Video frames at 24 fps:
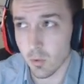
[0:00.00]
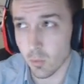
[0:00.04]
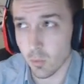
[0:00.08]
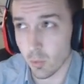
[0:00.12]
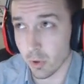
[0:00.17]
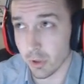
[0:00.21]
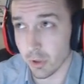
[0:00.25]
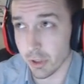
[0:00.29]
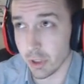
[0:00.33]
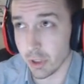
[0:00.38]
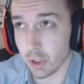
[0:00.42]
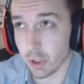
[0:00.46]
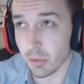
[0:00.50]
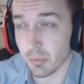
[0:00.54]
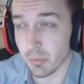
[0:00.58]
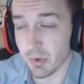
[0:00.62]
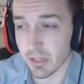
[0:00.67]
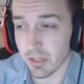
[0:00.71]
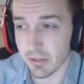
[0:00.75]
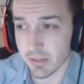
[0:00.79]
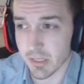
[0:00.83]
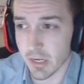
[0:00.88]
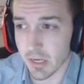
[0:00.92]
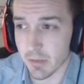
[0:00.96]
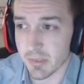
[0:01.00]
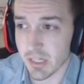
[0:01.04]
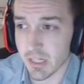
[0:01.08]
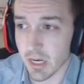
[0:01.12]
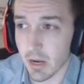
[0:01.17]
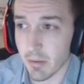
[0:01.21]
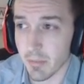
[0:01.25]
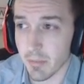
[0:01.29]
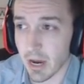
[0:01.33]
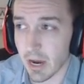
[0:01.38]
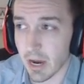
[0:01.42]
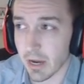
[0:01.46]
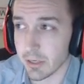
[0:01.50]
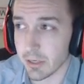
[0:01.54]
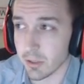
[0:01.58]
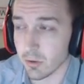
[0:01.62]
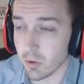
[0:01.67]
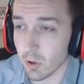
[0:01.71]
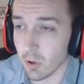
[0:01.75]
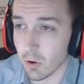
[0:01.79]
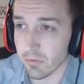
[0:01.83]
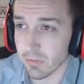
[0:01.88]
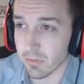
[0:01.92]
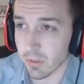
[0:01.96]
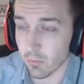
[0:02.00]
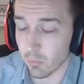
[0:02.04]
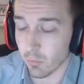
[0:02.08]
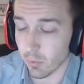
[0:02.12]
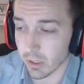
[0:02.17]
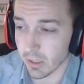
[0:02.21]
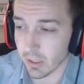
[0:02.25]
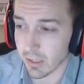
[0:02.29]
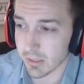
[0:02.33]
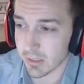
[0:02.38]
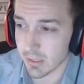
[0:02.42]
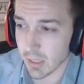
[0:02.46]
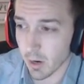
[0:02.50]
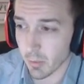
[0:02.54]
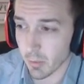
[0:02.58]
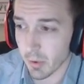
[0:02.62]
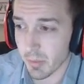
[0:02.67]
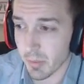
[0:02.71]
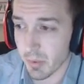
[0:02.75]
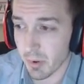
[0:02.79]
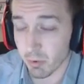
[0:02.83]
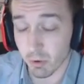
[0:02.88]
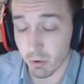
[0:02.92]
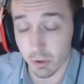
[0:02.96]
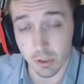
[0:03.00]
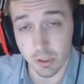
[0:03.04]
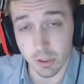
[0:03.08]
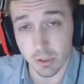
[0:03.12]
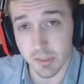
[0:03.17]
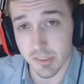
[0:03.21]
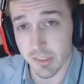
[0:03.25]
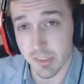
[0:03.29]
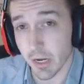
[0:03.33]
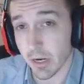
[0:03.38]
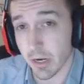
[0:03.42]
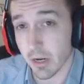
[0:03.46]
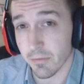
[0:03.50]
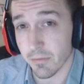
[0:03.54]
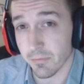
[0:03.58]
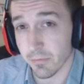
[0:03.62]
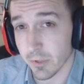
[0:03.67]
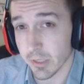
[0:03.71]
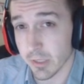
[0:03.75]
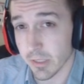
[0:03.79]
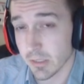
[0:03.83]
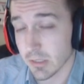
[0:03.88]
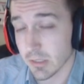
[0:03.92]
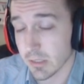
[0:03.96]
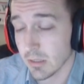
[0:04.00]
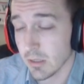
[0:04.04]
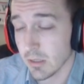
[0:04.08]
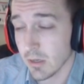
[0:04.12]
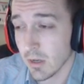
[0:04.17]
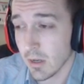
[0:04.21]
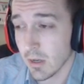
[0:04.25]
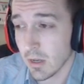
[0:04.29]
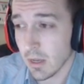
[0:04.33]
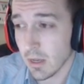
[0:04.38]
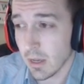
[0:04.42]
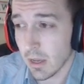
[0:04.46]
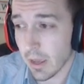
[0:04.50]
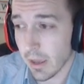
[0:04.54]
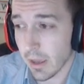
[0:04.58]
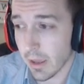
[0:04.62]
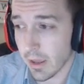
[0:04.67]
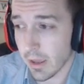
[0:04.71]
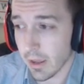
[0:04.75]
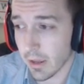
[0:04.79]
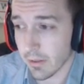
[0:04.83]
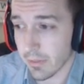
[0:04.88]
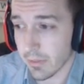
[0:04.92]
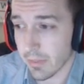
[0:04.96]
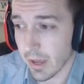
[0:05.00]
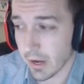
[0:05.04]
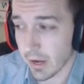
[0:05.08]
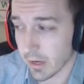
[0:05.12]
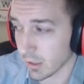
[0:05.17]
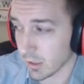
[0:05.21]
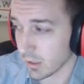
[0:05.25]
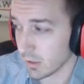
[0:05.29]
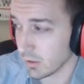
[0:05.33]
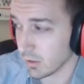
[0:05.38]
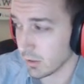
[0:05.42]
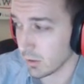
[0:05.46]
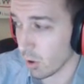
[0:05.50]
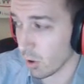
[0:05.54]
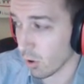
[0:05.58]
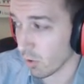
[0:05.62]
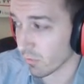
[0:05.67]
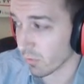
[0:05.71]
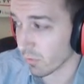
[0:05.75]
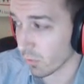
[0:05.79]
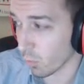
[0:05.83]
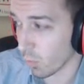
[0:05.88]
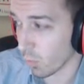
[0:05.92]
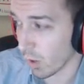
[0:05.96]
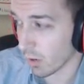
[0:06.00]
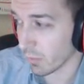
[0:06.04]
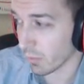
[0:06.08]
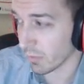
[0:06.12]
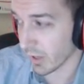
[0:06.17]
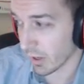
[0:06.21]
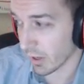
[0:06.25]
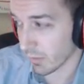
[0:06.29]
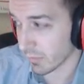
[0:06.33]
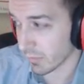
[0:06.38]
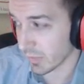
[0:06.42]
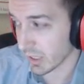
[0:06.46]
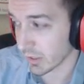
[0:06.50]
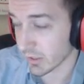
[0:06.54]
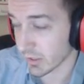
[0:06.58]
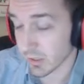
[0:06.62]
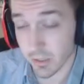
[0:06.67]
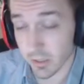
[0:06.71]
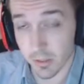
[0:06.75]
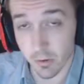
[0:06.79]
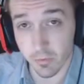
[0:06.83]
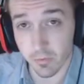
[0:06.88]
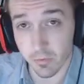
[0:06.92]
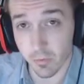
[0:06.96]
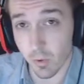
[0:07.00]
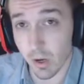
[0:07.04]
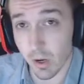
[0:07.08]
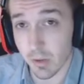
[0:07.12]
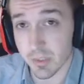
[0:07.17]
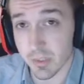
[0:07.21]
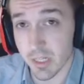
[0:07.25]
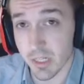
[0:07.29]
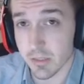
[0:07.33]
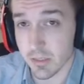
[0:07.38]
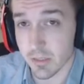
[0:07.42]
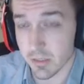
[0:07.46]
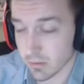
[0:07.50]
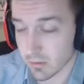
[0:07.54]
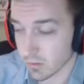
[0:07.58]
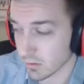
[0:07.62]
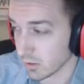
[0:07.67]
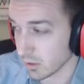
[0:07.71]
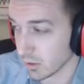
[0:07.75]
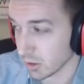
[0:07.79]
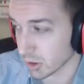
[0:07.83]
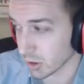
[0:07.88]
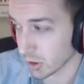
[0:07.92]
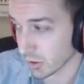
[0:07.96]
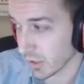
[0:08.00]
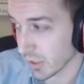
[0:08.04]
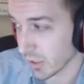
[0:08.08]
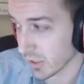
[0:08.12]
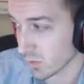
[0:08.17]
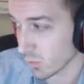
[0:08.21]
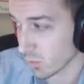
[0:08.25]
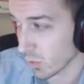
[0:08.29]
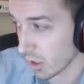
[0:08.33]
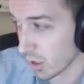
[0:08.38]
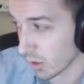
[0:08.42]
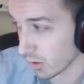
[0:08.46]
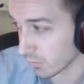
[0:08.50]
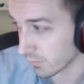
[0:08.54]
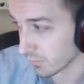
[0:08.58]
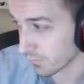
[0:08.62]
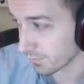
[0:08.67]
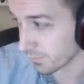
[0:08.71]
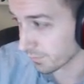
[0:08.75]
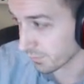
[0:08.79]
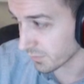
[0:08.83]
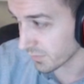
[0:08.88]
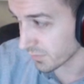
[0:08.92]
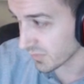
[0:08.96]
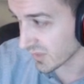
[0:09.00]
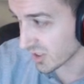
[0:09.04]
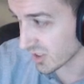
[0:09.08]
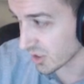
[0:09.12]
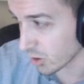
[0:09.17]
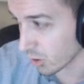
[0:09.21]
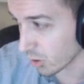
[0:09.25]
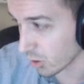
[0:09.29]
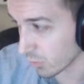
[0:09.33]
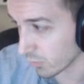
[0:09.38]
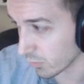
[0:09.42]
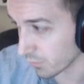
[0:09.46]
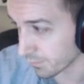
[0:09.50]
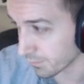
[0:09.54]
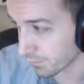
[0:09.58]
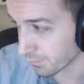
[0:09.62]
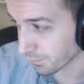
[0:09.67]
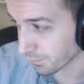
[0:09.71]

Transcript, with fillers: really good. But at the same time, I don't know if they realize how many people are going to sign up for this, and that could overwhelm them because it overwhelmed us initially as well. So